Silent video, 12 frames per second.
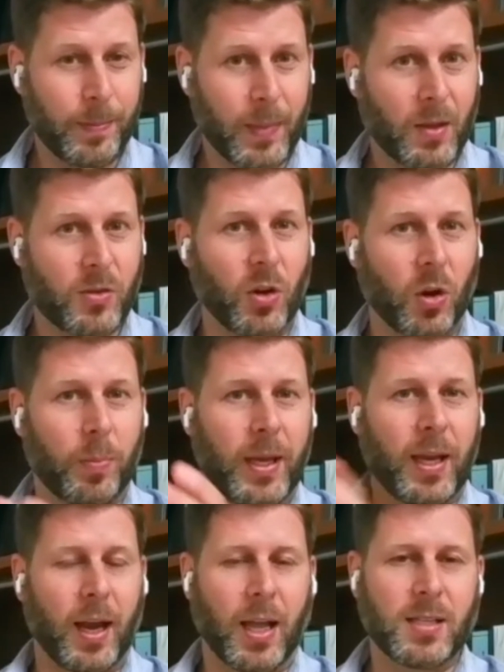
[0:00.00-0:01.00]
So
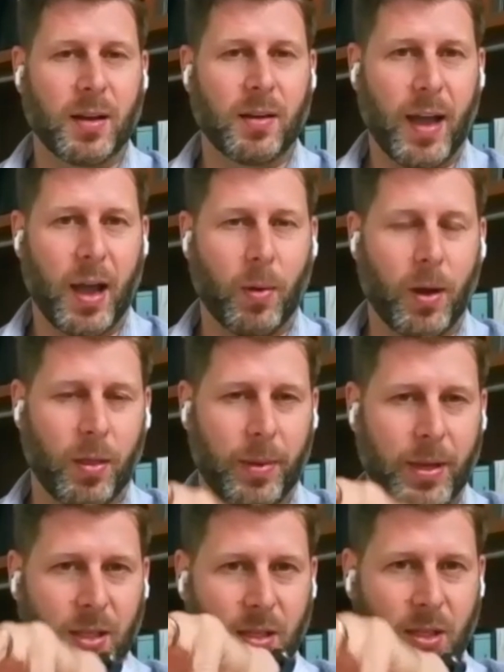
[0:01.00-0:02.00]
because of how well the
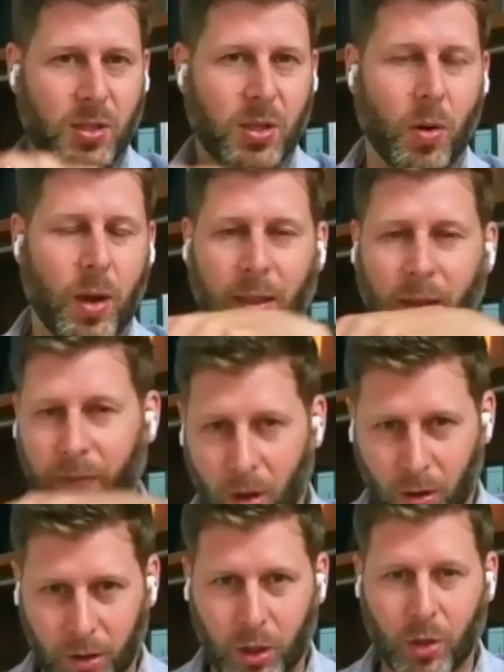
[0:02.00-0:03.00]
business is going, the
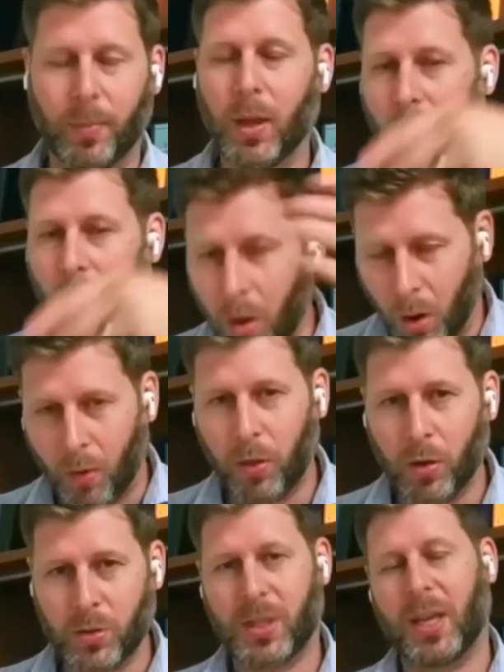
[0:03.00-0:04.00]
volume, all
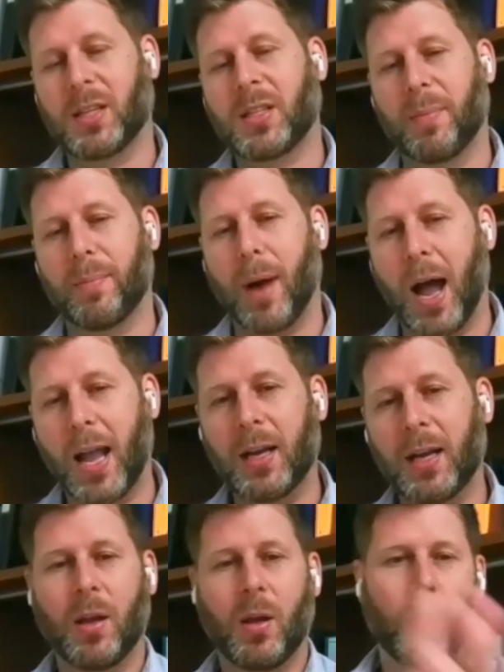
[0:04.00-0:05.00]
those things combined,
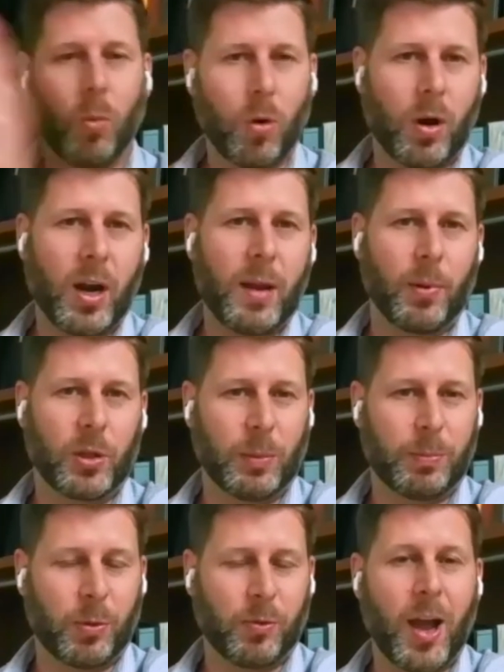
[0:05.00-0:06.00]
we're able to
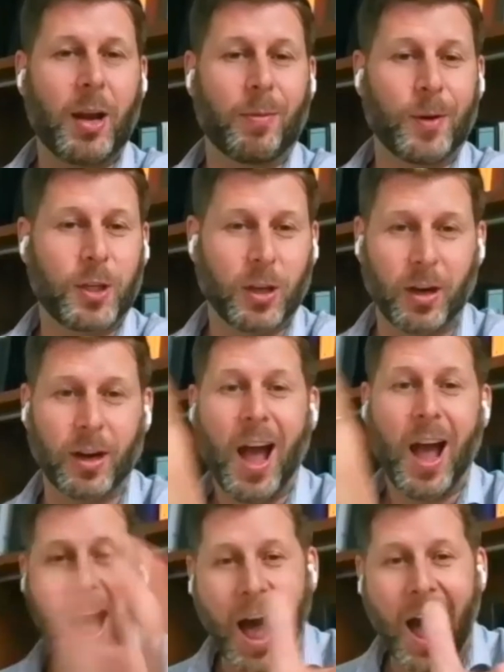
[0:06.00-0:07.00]
provide a return
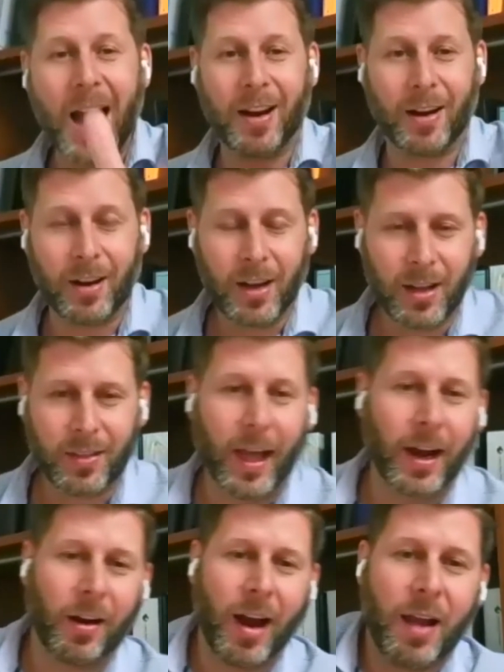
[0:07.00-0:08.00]
higher than
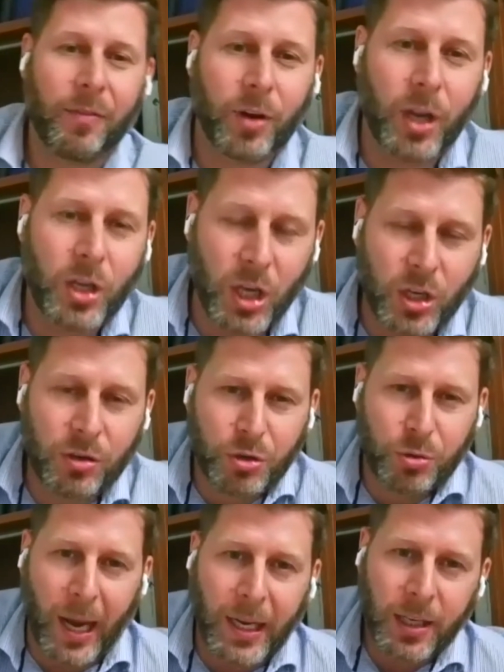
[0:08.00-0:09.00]
our average interest rate.